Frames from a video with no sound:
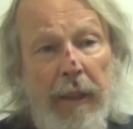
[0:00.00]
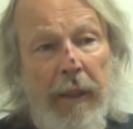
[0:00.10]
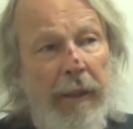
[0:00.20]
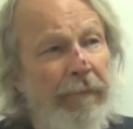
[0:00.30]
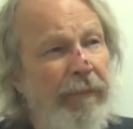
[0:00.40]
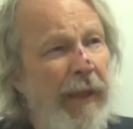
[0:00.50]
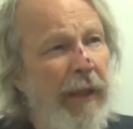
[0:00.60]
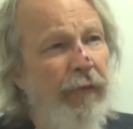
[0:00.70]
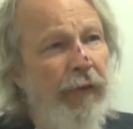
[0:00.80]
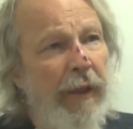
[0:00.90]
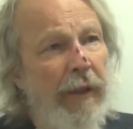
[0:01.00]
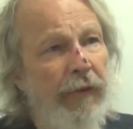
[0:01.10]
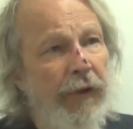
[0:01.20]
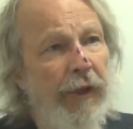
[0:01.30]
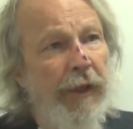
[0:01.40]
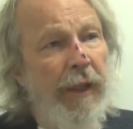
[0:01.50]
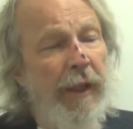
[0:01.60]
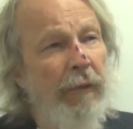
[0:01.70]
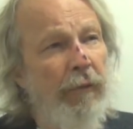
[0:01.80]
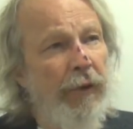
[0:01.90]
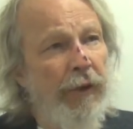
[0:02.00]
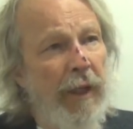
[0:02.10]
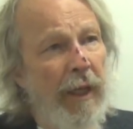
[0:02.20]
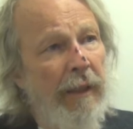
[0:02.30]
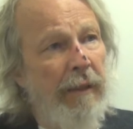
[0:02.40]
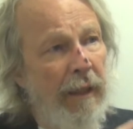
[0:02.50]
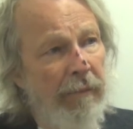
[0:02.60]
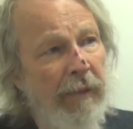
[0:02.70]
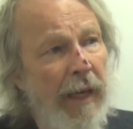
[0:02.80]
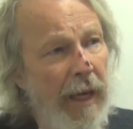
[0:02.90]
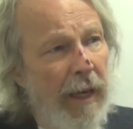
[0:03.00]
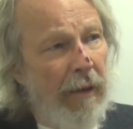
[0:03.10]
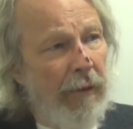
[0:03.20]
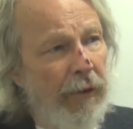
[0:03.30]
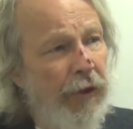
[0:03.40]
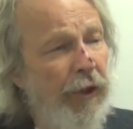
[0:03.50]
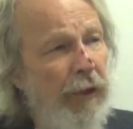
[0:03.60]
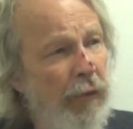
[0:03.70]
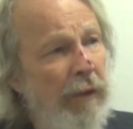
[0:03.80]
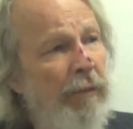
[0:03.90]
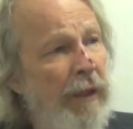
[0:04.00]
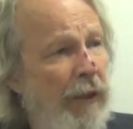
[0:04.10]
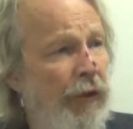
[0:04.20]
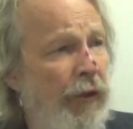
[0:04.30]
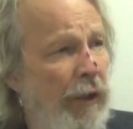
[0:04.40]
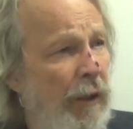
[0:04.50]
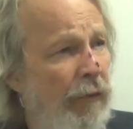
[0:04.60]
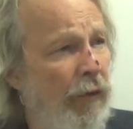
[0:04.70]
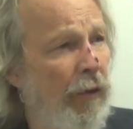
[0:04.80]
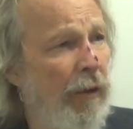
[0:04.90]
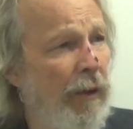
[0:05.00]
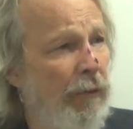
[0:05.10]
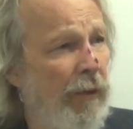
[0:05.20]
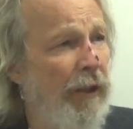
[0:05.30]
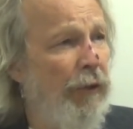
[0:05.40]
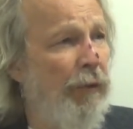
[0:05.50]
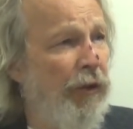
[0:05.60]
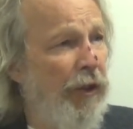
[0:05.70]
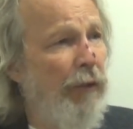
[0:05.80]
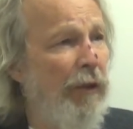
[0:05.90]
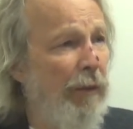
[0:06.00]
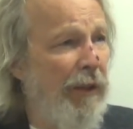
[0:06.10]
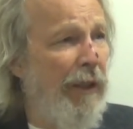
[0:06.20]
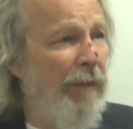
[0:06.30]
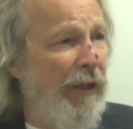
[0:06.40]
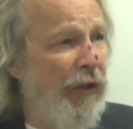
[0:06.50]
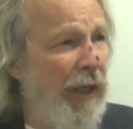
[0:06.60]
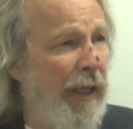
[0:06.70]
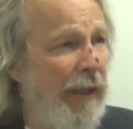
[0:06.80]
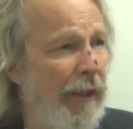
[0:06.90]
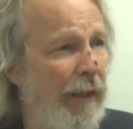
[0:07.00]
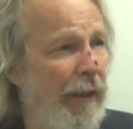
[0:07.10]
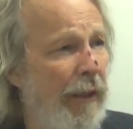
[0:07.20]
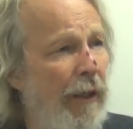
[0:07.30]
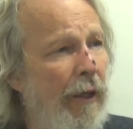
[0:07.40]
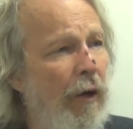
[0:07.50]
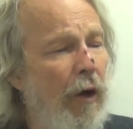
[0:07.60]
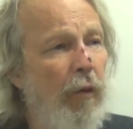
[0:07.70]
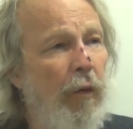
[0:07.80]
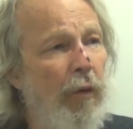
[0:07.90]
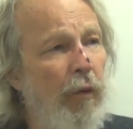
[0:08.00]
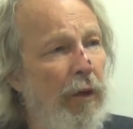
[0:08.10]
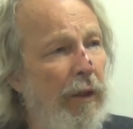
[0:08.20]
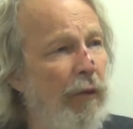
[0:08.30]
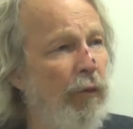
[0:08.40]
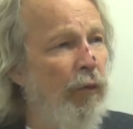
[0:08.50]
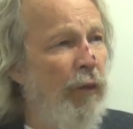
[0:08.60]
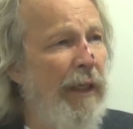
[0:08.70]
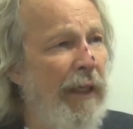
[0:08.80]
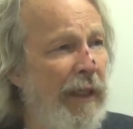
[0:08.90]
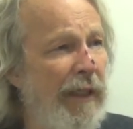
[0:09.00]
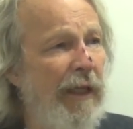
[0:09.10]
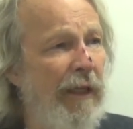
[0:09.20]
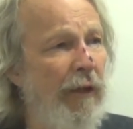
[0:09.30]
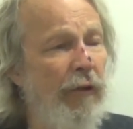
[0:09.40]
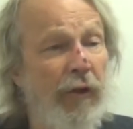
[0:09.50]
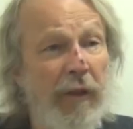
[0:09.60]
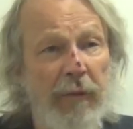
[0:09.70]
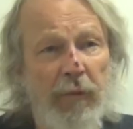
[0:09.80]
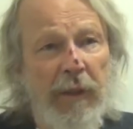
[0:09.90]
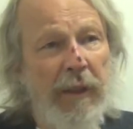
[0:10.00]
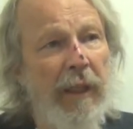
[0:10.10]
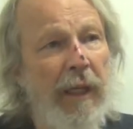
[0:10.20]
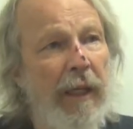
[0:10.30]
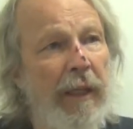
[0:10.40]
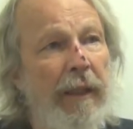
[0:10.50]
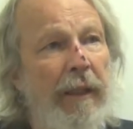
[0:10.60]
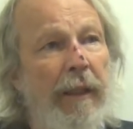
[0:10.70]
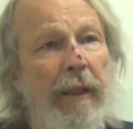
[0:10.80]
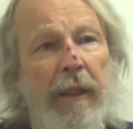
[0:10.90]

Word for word: Um, if if she was locked up now, she wouldn't be considered for early release, but she would have been the best candidate. Or we're working really closely with a guy.